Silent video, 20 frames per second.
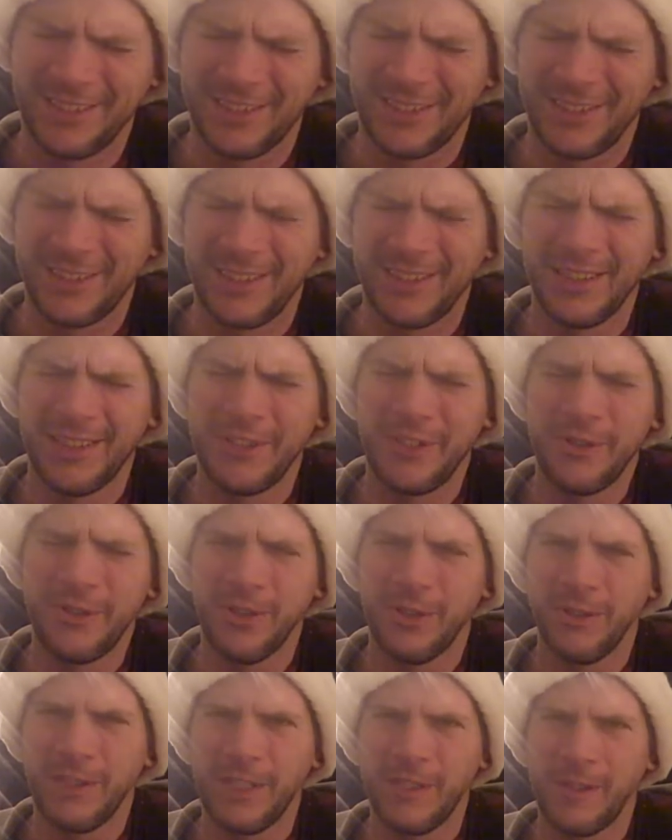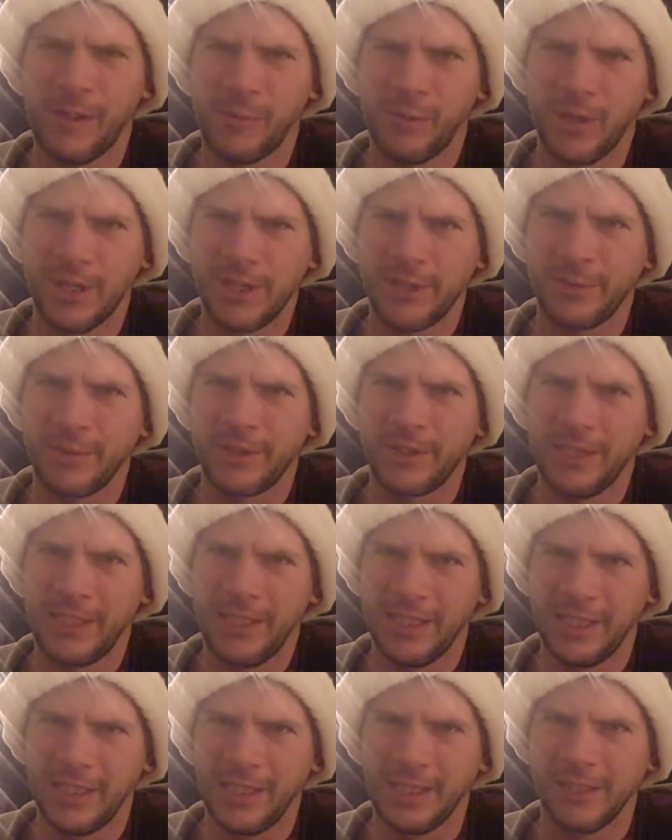Oh, and you know how it was with
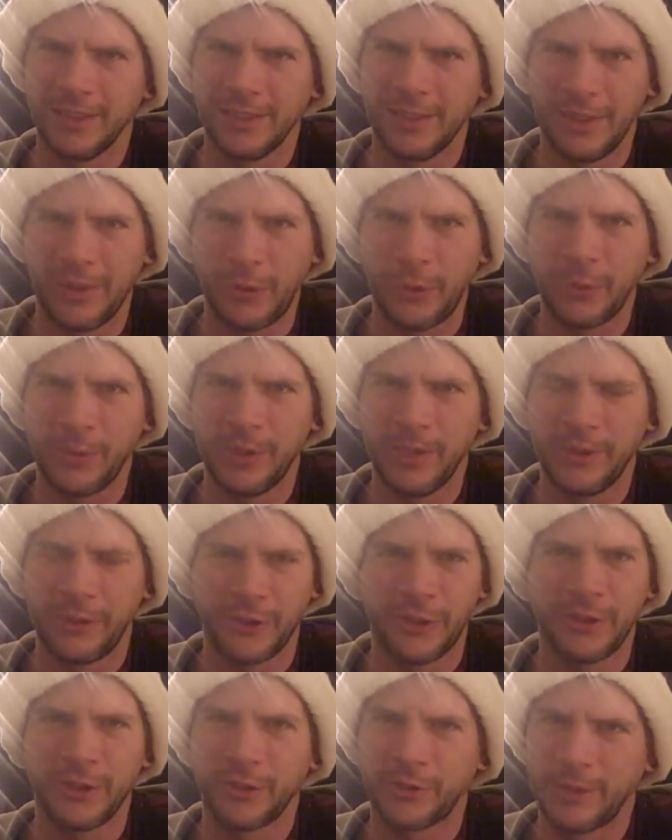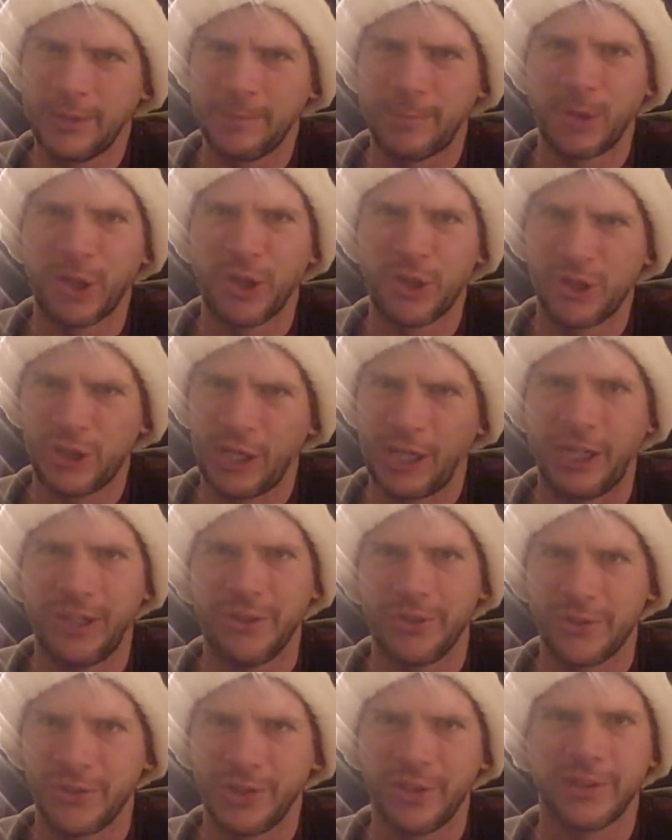the uh, three, third degree burn
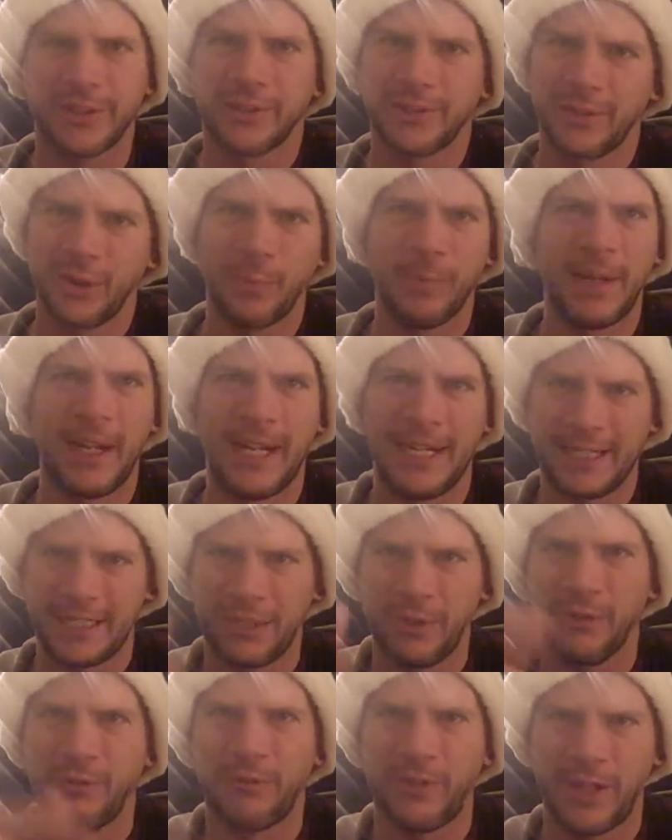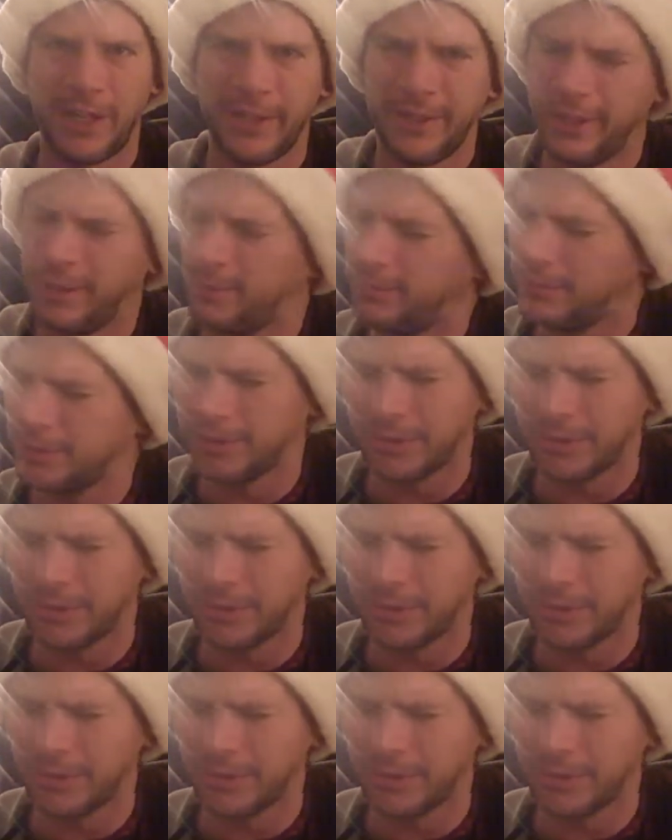challenges. Go back, you'll find them.